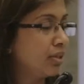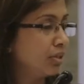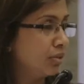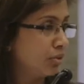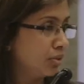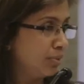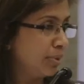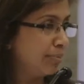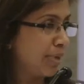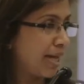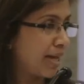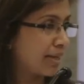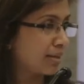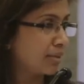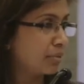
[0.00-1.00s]
You'll be
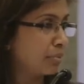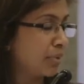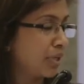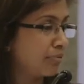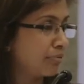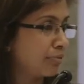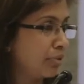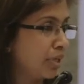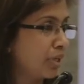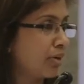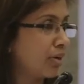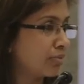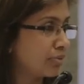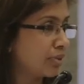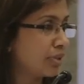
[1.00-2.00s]
back. We are fully
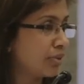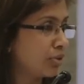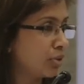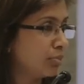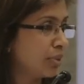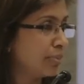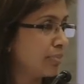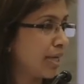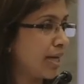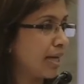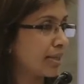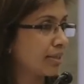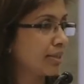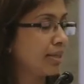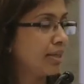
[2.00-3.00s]
confident you'll be
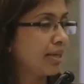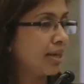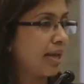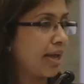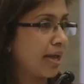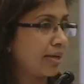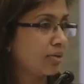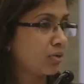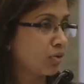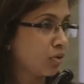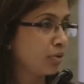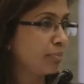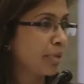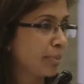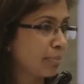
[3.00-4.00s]
back. And
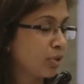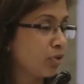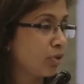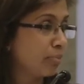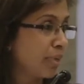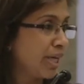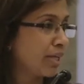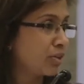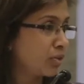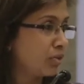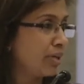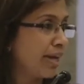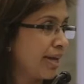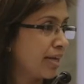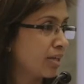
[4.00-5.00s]
don't make it too
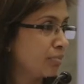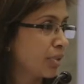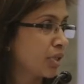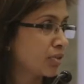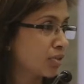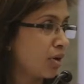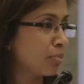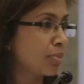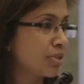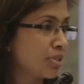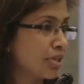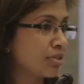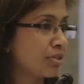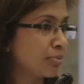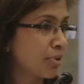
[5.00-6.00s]
late, because
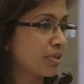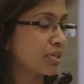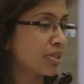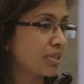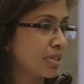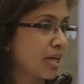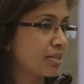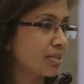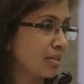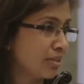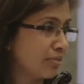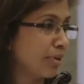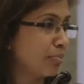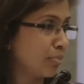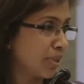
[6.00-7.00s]
compensation process starts in
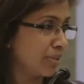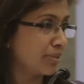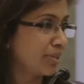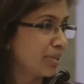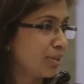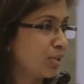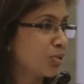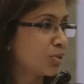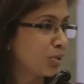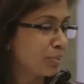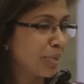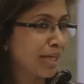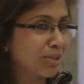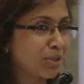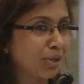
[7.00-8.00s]
November. So
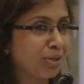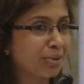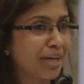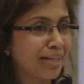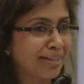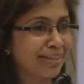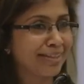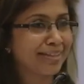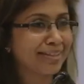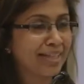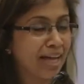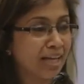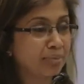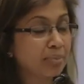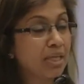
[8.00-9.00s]
make sure you get here in
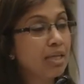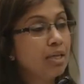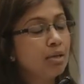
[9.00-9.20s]
time.